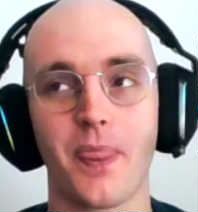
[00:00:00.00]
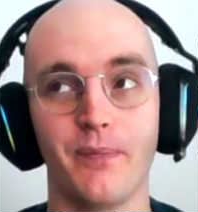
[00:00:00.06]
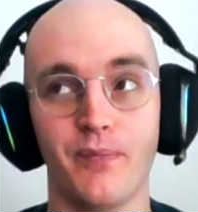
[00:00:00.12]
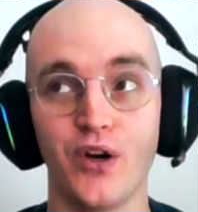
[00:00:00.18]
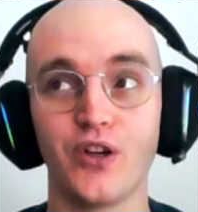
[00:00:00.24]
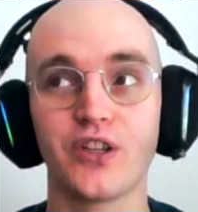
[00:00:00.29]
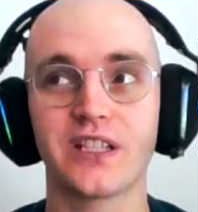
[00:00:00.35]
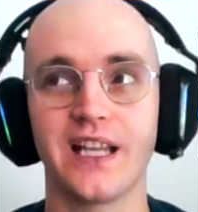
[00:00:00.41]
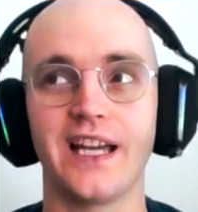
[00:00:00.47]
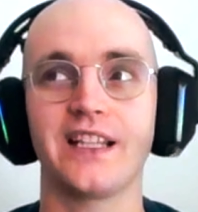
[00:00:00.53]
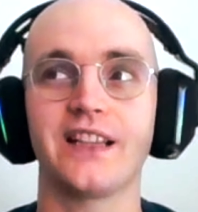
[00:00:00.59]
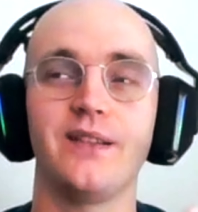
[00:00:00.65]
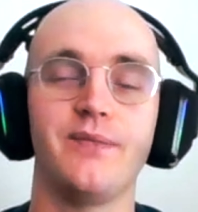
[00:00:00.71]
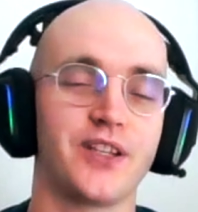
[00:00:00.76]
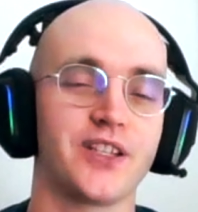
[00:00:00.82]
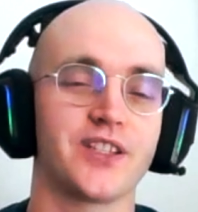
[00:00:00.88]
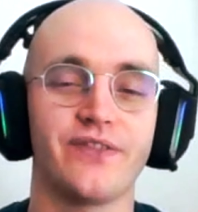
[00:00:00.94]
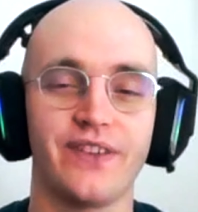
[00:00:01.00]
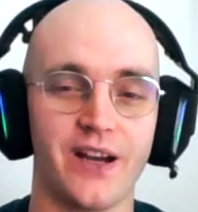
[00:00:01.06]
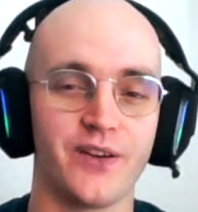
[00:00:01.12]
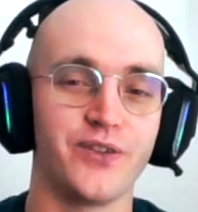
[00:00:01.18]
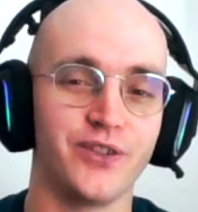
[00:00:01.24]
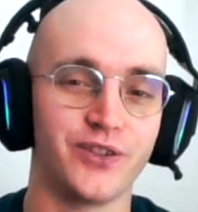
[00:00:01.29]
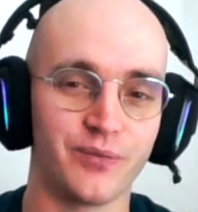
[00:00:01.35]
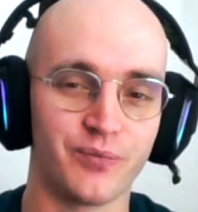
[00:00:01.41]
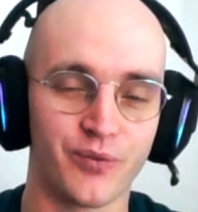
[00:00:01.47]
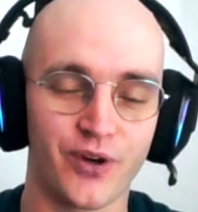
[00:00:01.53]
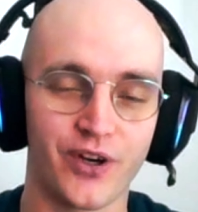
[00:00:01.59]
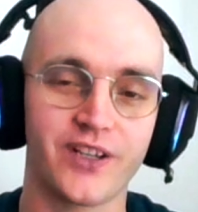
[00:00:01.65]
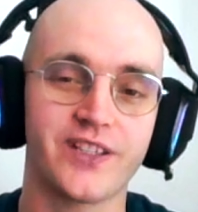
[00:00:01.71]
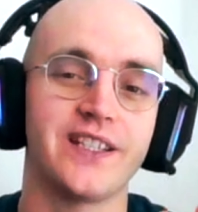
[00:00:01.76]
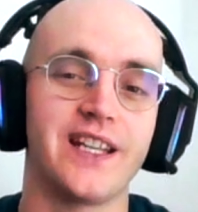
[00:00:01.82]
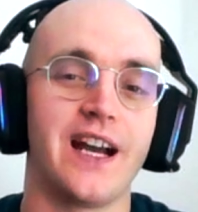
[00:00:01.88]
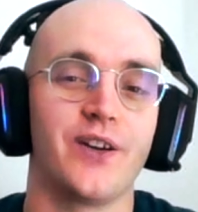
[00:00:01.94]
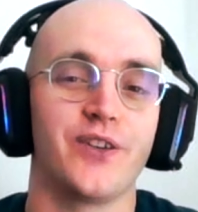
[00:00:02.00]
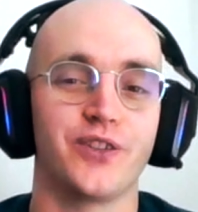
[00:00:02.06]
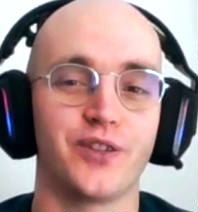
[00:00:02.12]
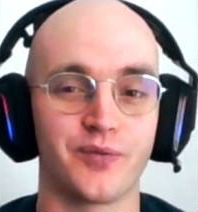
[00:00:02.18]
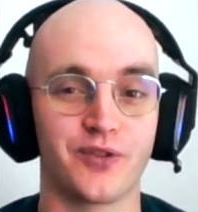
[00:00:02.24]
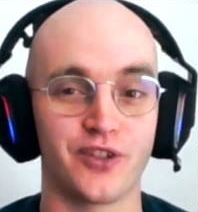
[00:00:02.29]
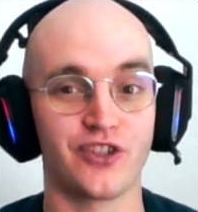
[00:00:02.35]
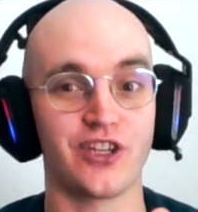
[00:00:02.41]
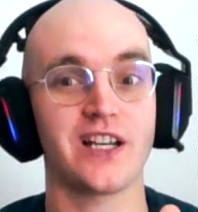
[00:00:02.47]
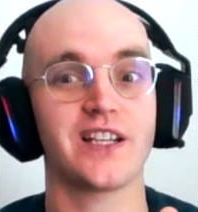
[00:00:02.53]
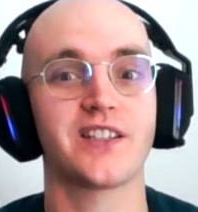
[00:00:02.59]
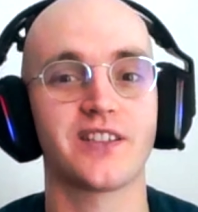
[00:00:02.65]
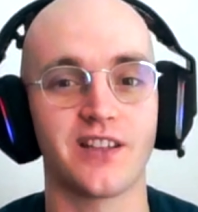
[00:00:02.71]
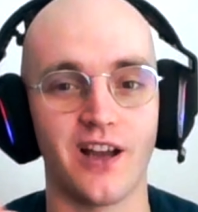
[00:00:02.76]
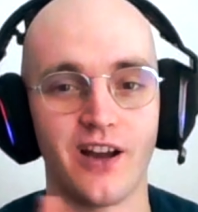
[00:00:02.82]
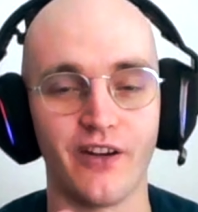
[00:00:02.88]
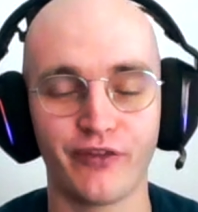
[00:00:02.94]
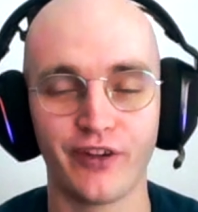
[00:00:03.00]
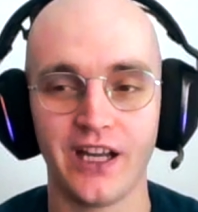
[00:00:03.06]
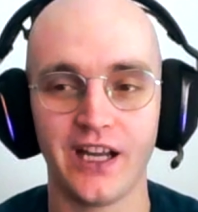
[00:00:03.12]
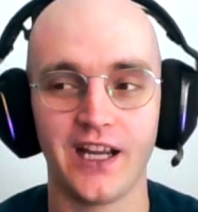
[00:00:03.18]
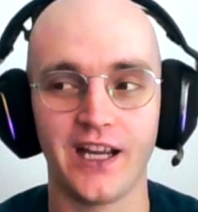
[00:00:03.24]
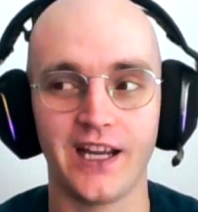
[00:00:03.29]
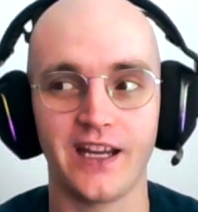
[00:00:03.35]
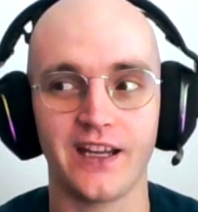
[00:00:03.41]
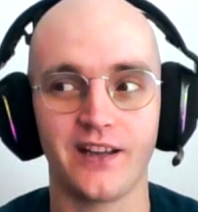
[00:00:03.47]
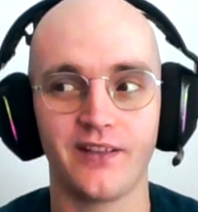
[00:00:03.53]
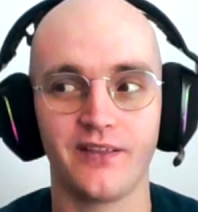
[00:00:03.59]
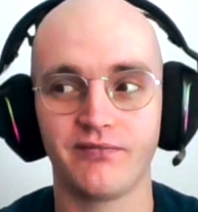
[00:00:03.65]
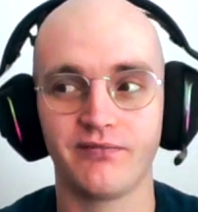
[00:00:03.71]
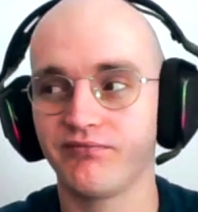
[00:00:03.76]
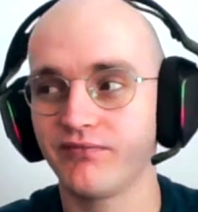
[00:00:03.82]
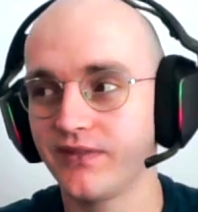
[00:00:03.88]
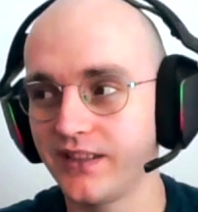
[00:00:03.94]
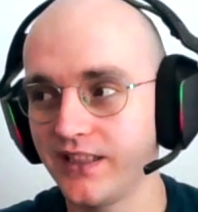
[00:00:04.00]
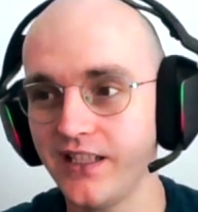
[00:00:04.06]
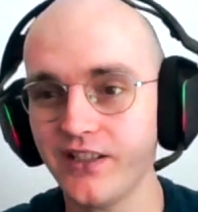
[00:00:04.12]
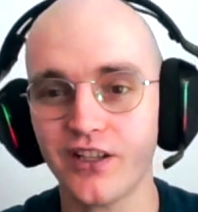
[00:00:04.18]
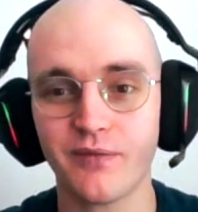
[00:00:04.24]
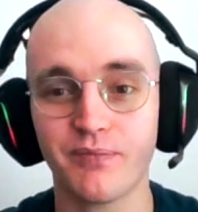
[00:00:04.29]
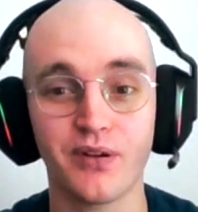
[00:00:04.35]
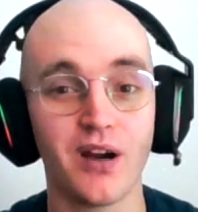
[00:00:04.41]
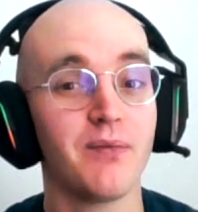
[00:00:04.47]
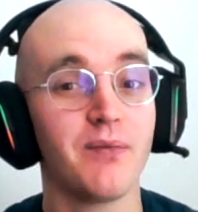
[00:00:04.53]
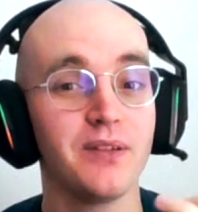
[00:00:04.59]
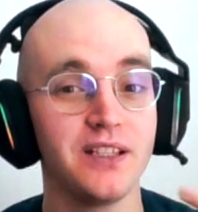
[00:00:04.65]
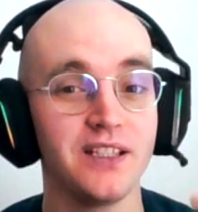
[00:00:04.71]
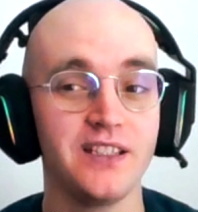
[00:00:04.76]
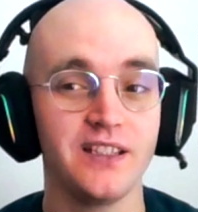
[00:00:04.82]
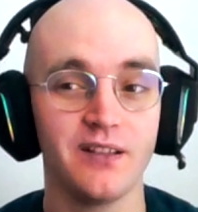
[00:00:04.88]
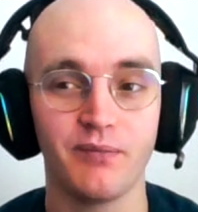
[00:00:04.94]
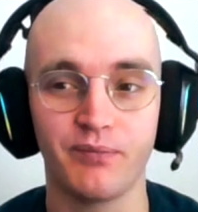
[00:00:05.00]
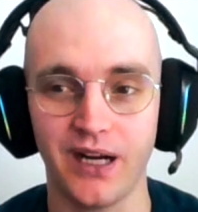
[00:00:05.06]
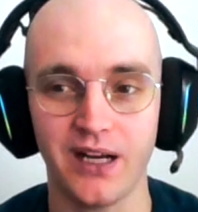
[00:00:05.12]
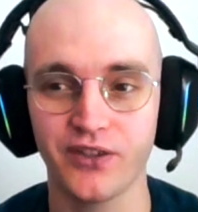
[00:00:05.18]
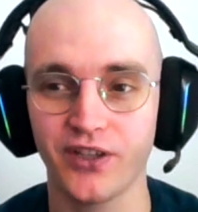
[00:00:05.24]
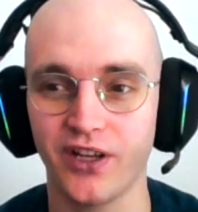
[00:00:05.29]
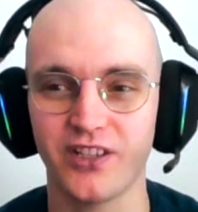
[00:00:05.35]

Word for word: most likely because of how YouTube works and how YouTube suggests stuff, these are probably browse